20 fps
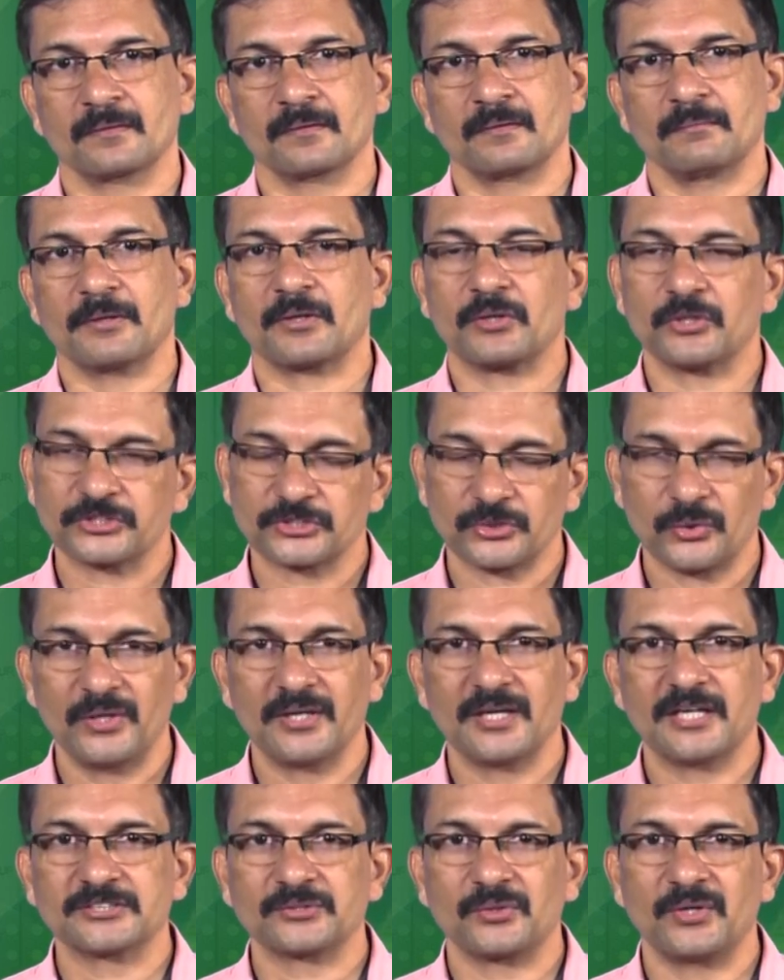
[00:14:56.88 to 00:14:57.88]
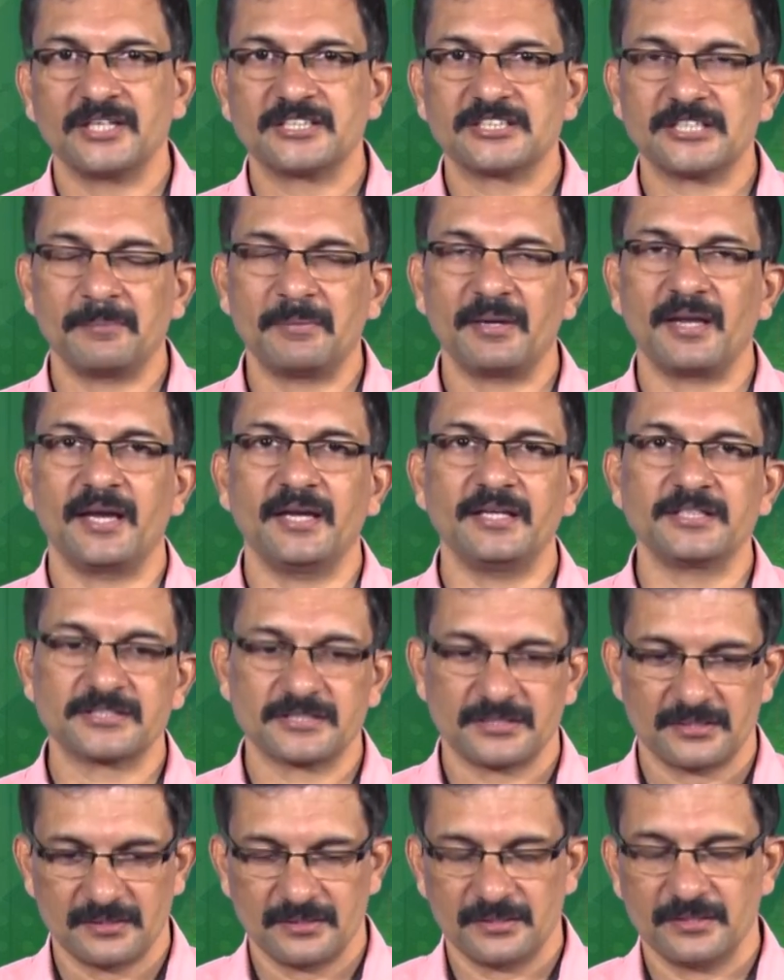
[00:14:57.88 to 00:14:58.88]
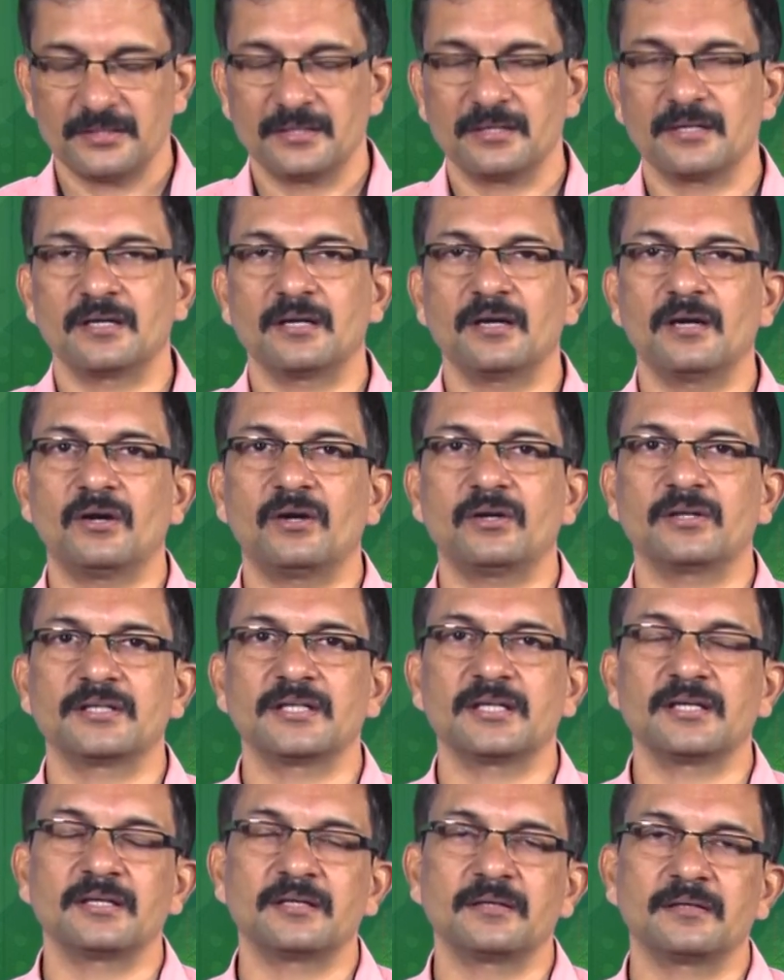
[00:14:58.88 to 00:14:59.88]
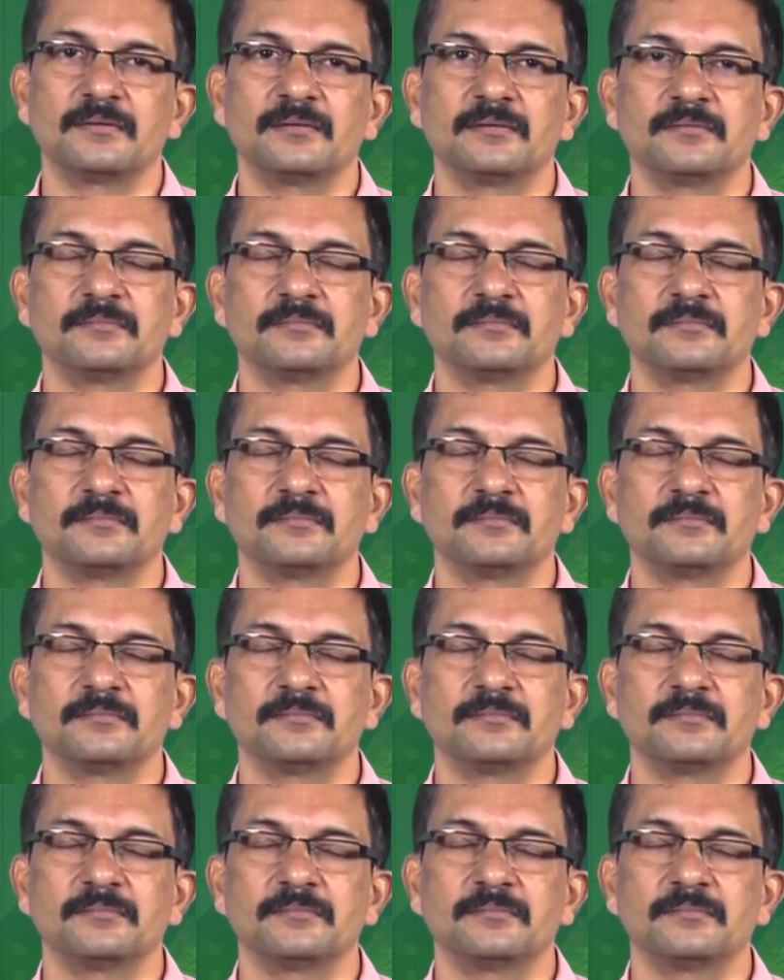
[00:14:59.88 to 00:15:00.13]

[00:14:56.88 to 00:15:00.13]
because soil has already stabilized on the